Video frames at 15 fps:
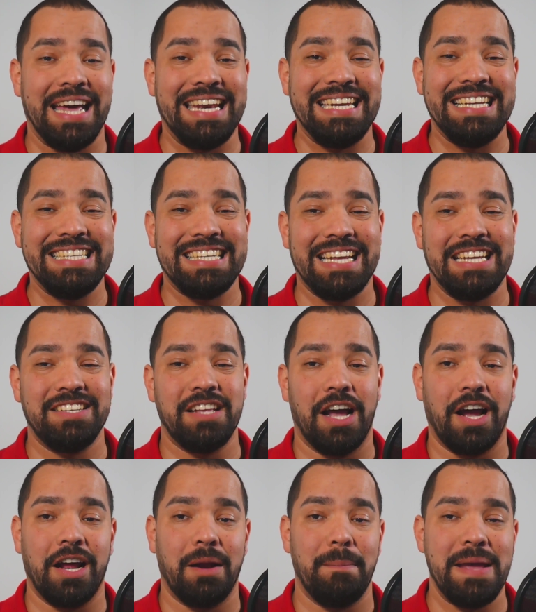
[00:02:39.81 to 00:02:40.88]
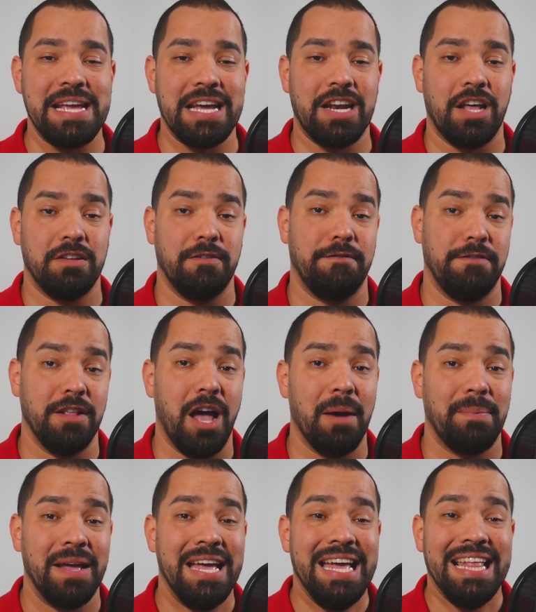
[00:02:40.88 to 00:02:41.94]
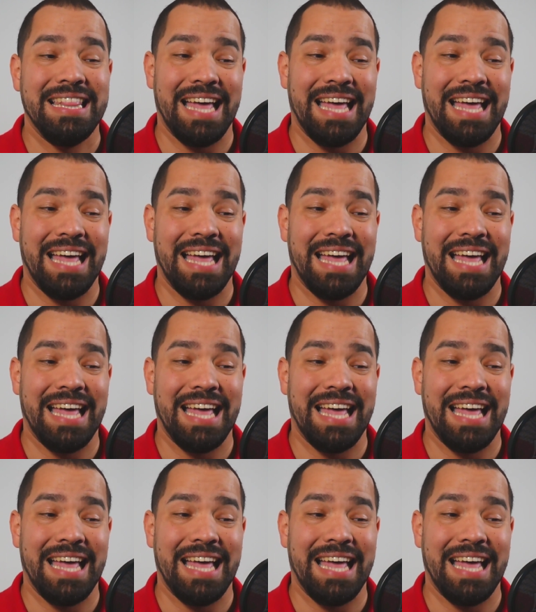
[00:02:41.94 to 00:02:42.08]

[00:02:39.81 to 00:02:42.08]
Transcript: that Nissan is not going to make another flop